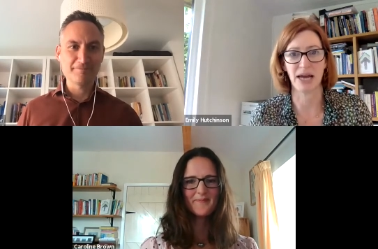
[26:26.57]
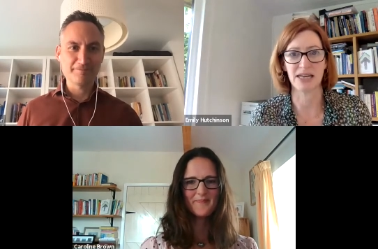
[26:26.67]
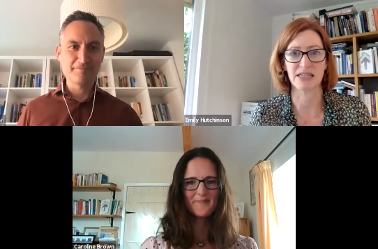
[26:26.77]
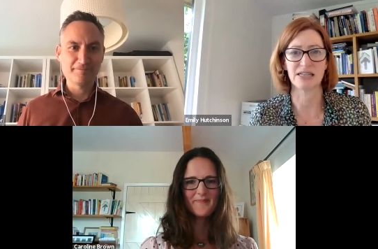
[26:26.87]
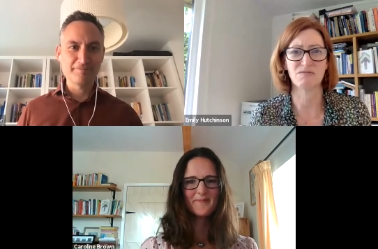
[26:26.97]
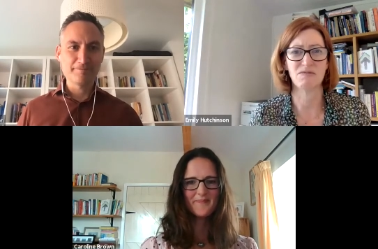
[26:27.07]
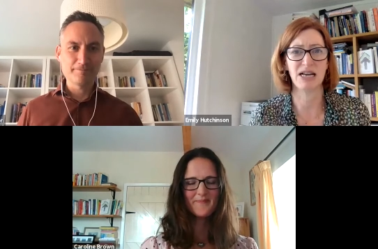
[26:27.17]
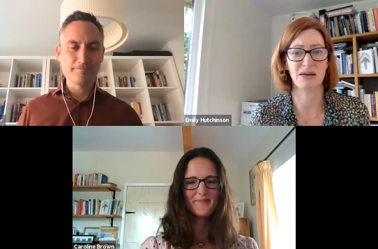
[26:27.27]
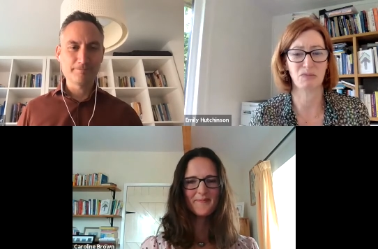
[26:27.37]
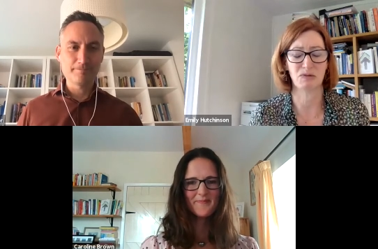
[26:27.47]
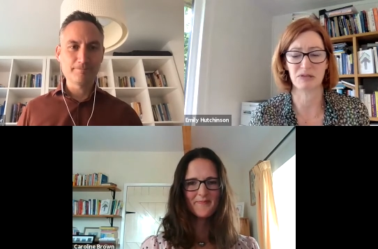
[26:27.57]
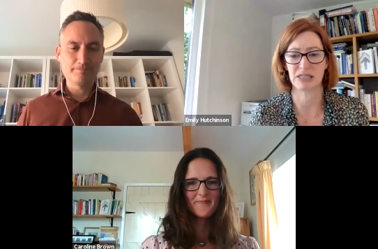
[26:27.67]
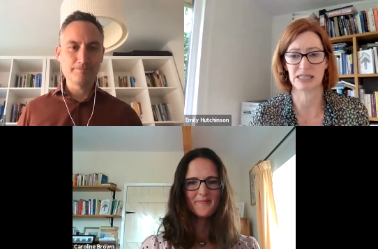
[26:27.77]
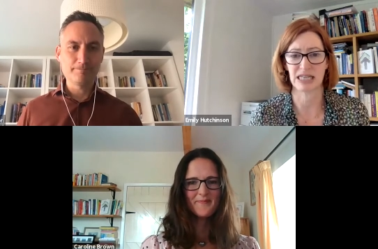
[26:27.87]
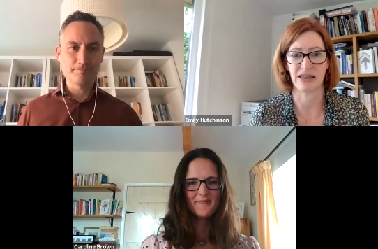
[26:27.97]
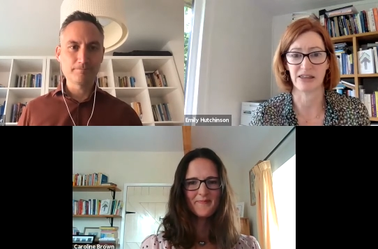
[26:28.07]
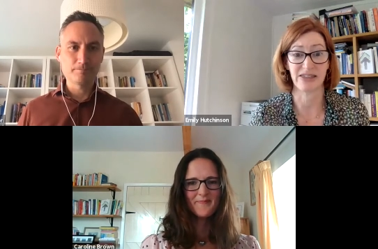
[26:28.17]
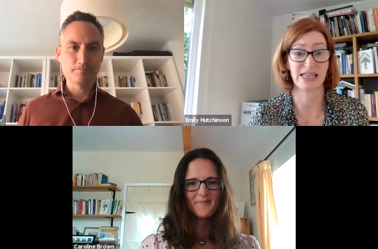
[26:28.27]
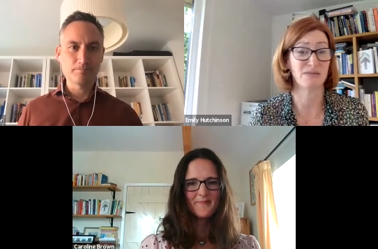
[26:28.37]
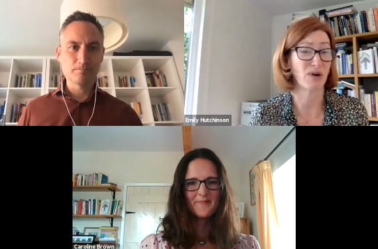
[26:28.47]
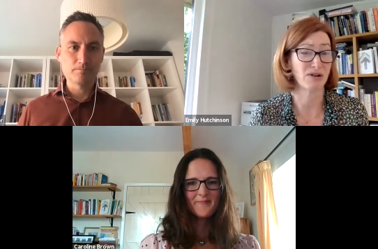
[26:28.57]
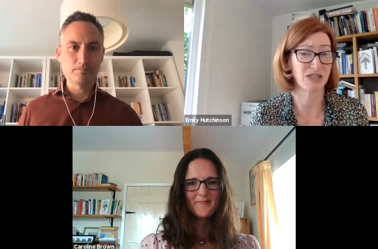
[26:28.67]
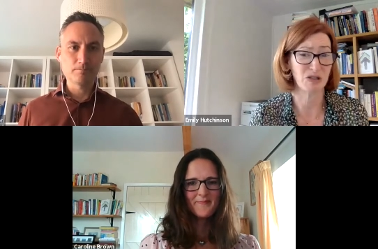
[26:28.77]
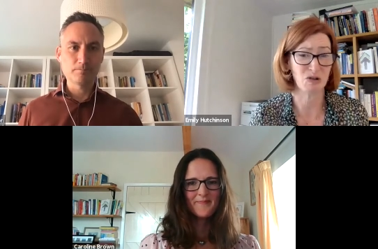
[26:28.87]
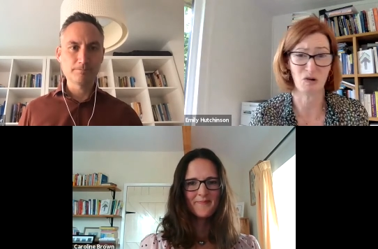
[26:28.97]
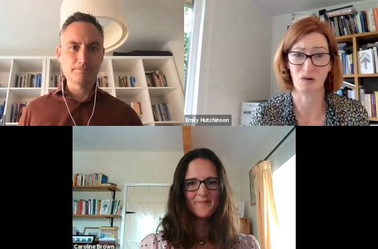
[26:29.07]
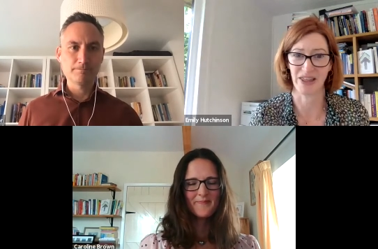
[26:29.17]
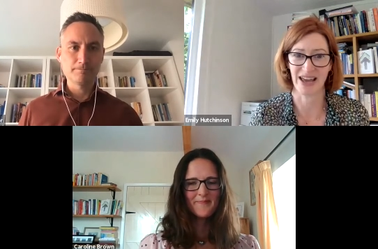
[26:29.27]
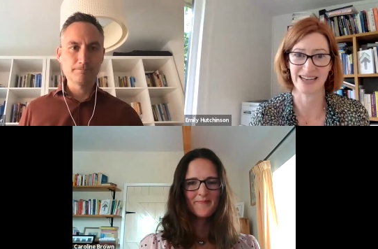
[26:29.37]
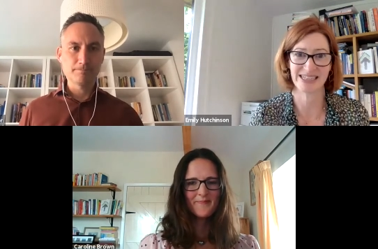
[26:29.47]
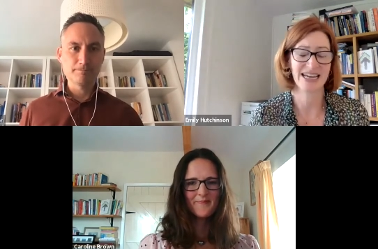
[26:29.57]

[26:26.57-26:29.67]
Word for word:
Speaker 1: And it's really important to say that this approach is not that.